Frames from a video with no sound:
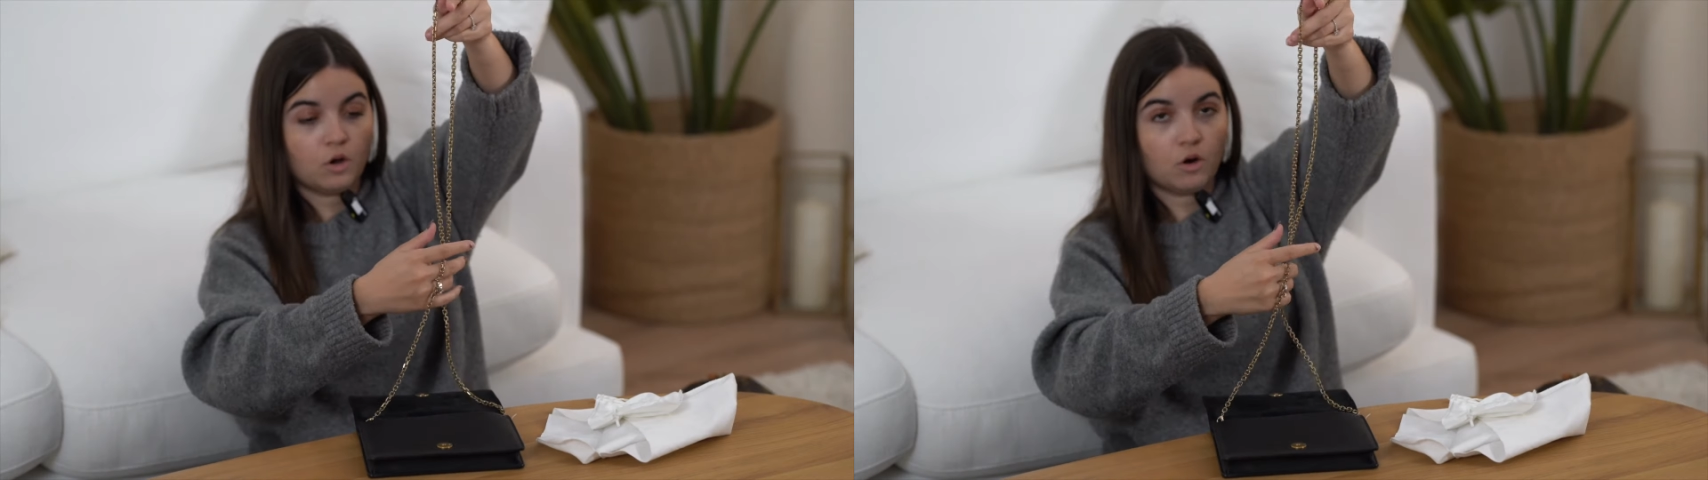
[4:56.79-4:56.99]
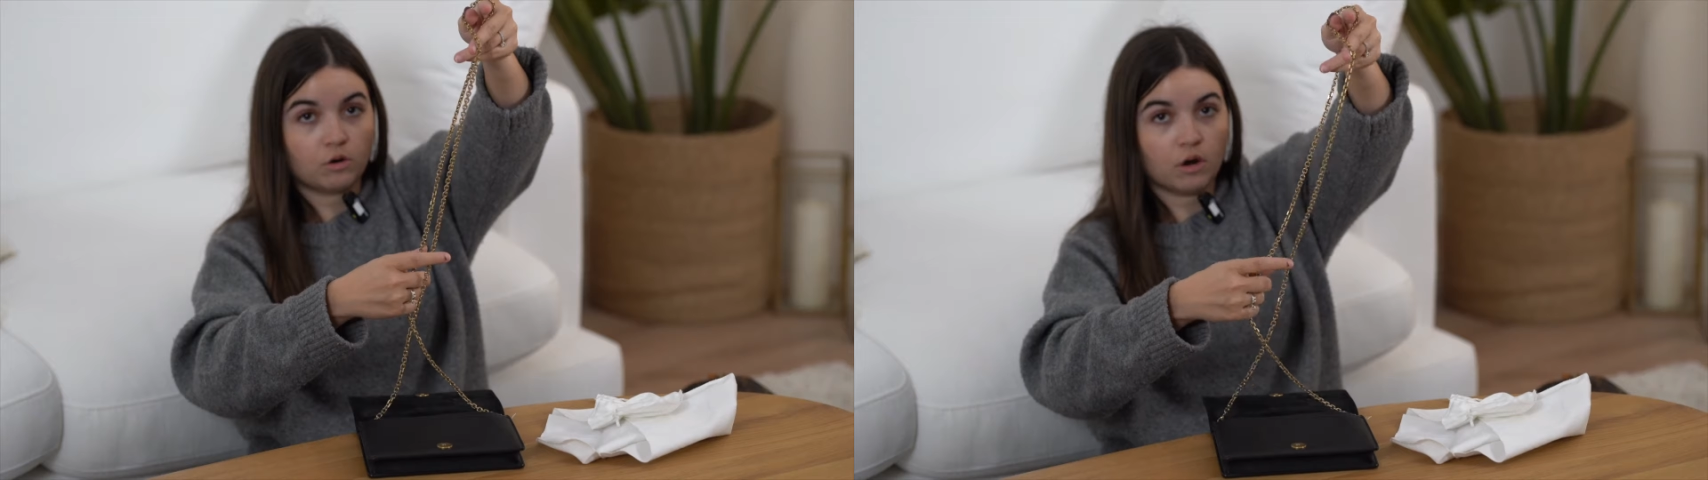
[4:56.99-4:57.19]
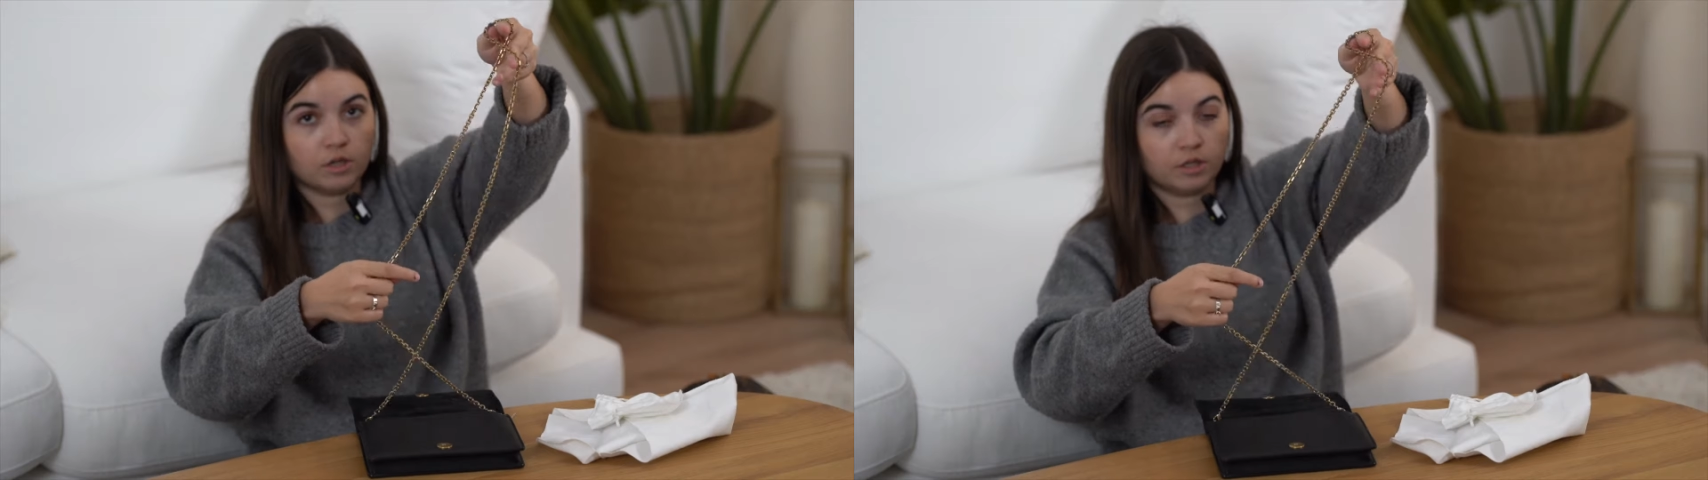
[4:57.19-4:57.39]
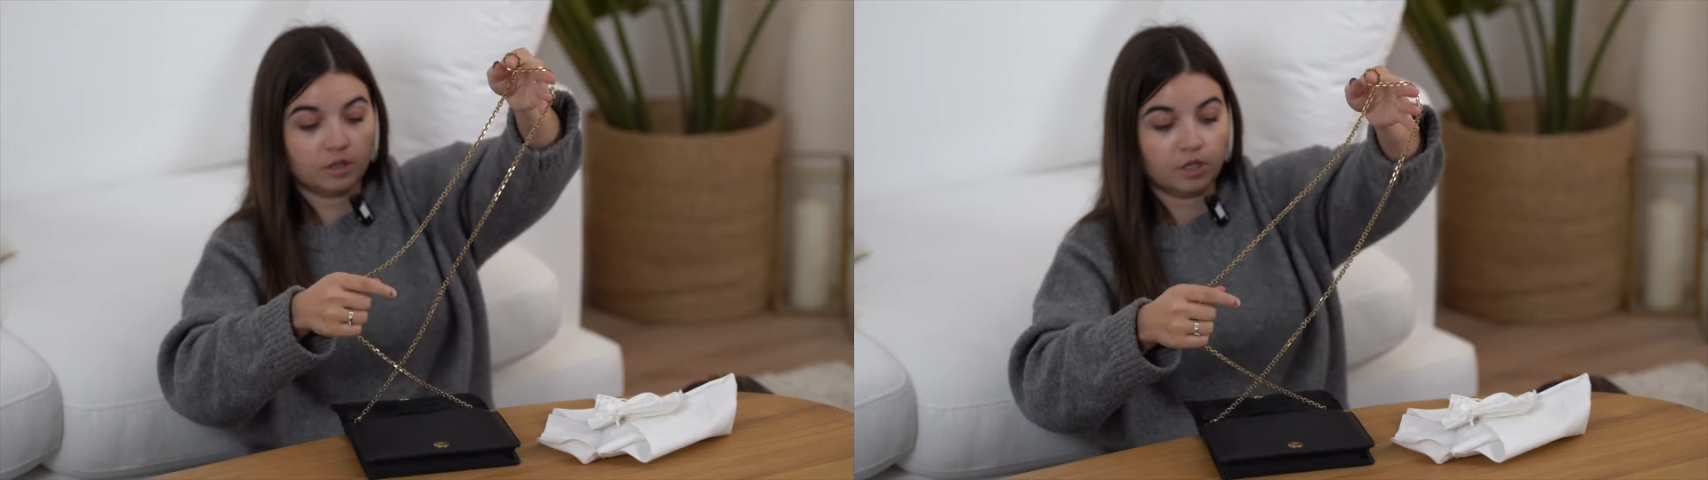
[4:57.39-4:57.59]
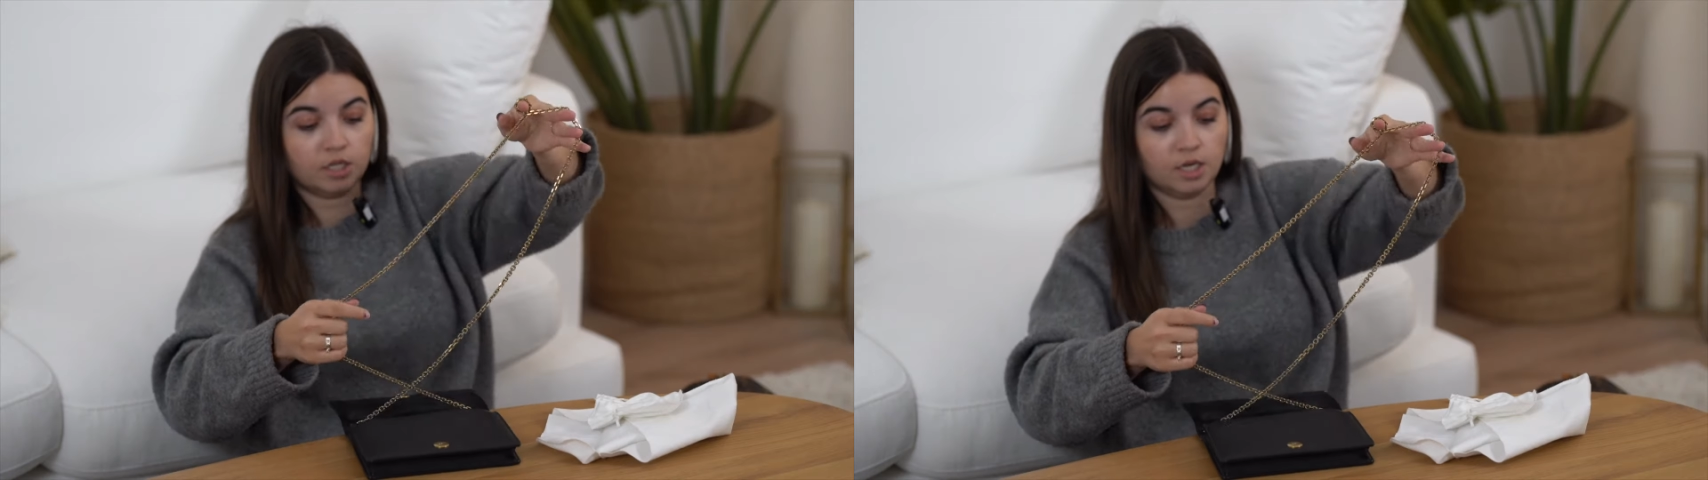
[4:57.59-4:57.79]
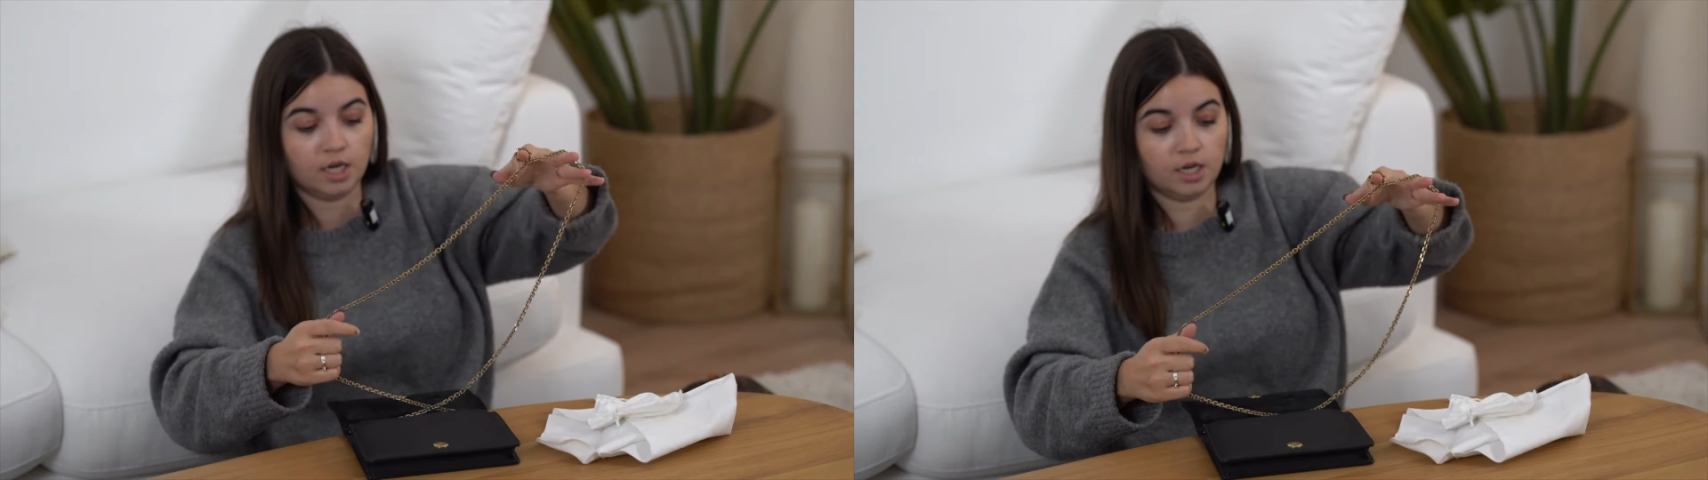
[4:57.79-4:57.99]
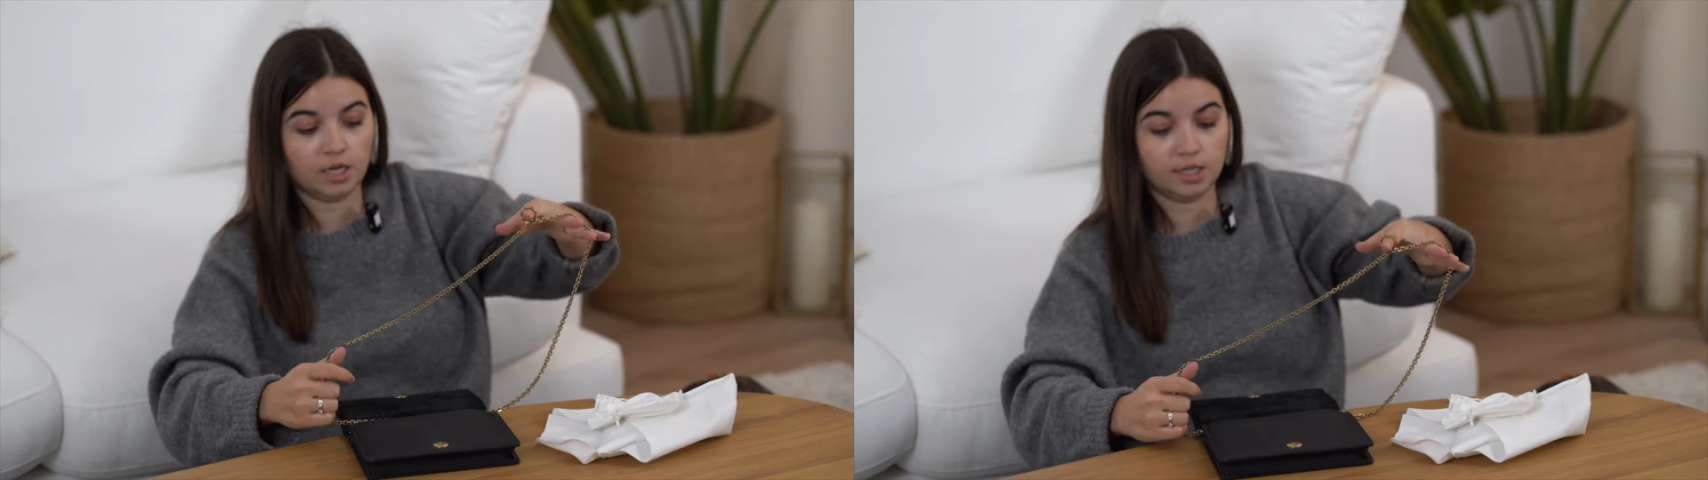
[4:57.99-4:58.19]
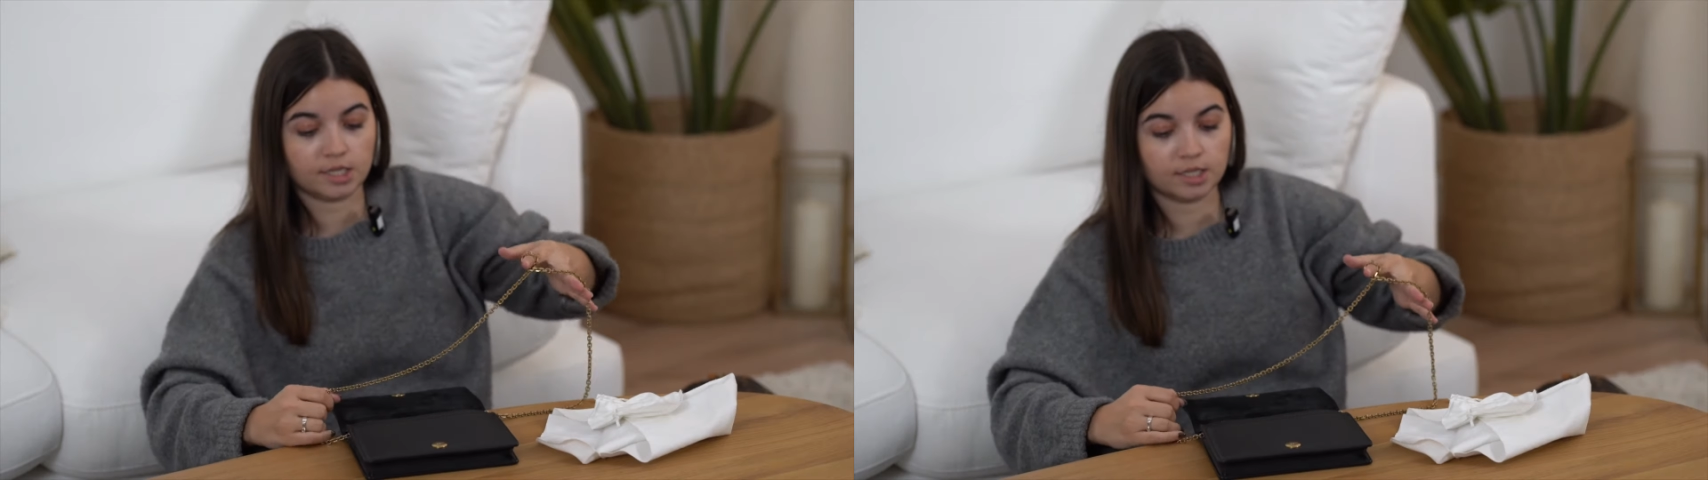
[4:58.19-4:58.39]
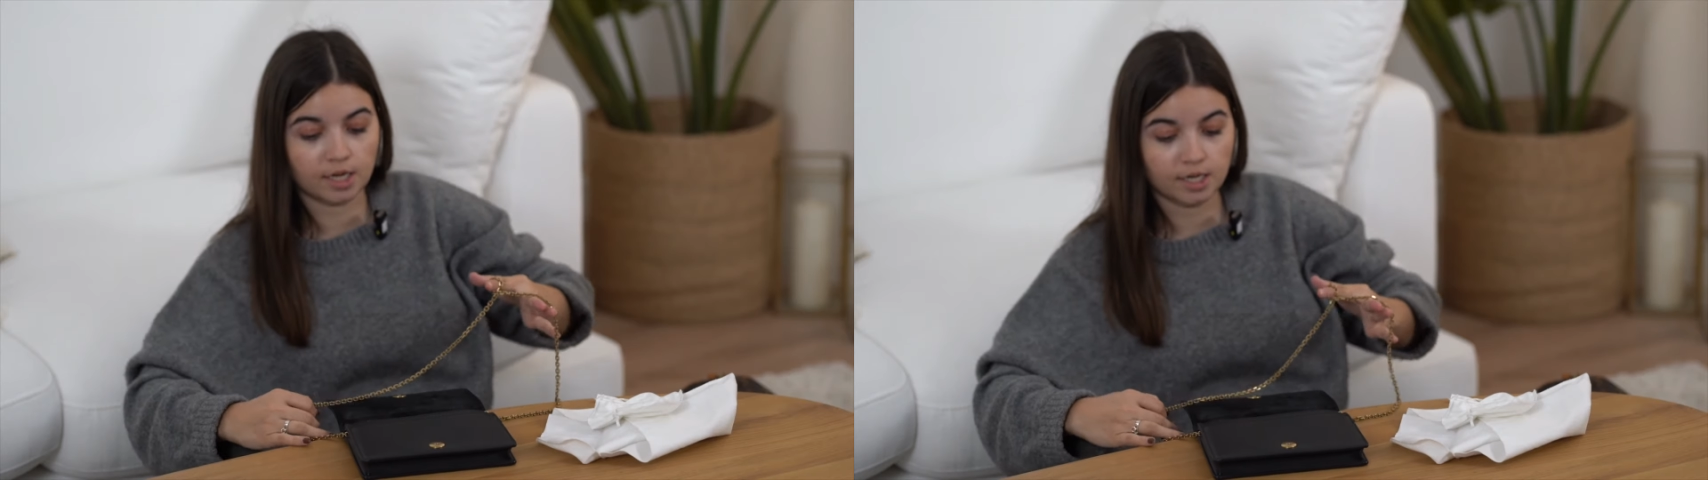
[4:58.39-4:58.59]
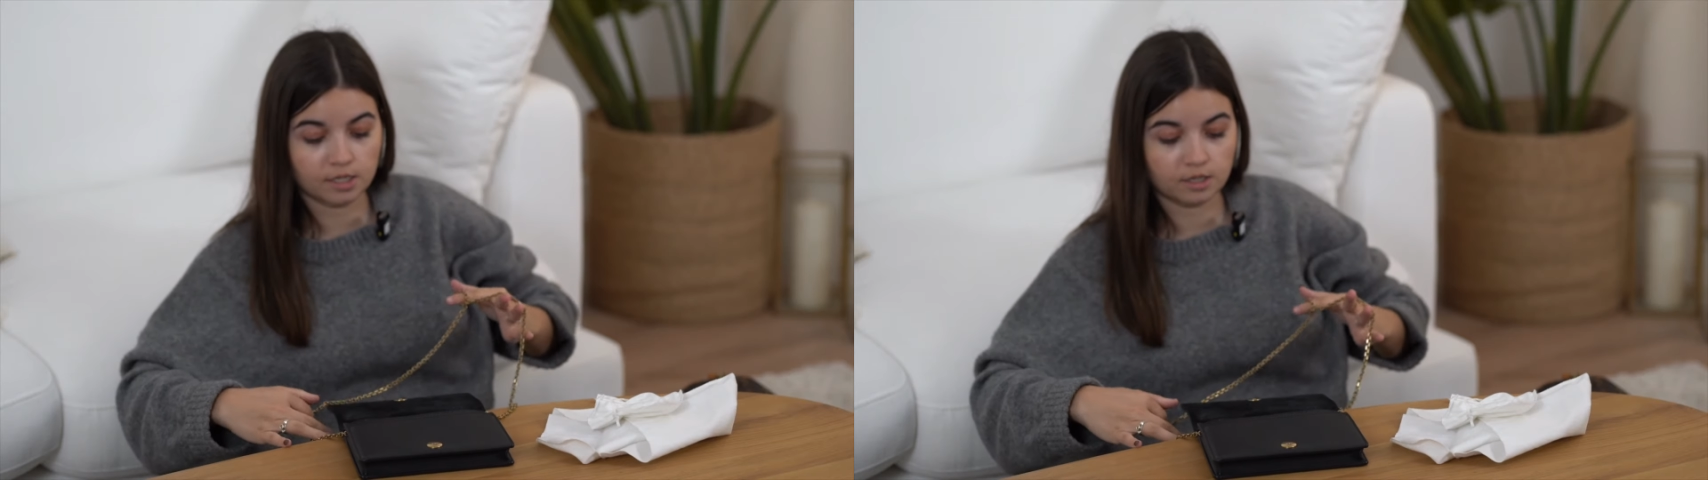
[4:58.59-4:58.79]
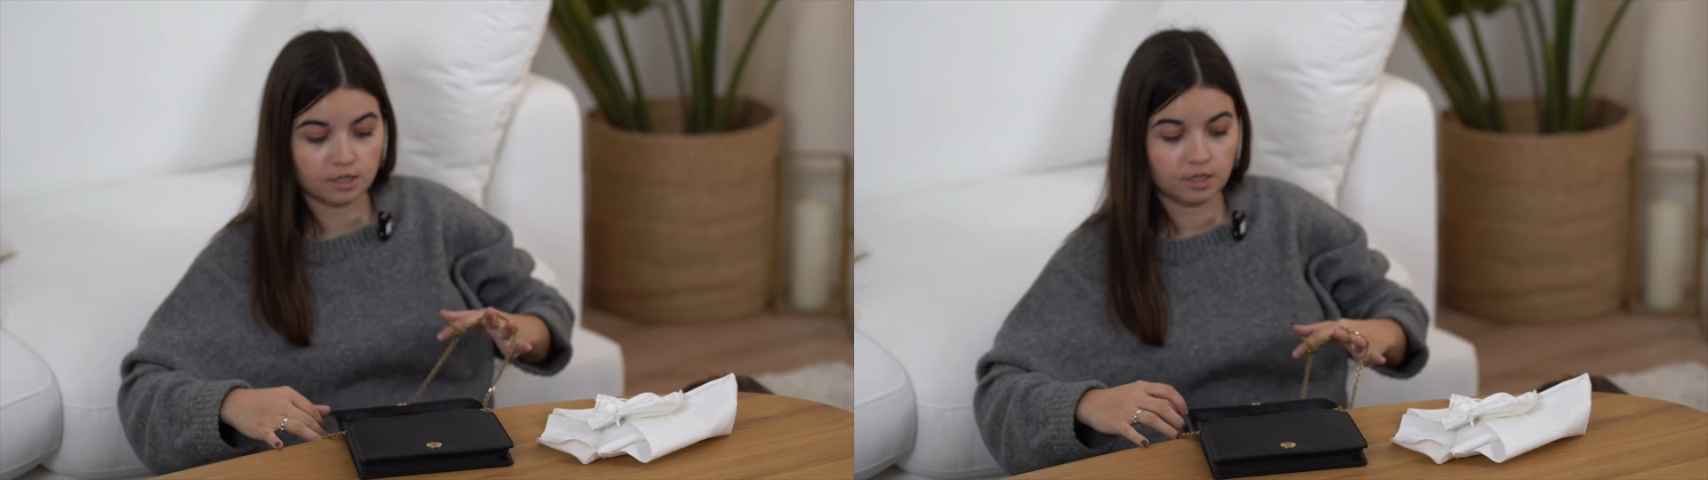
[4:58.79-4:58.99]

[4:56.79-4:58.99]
cross the chain inside,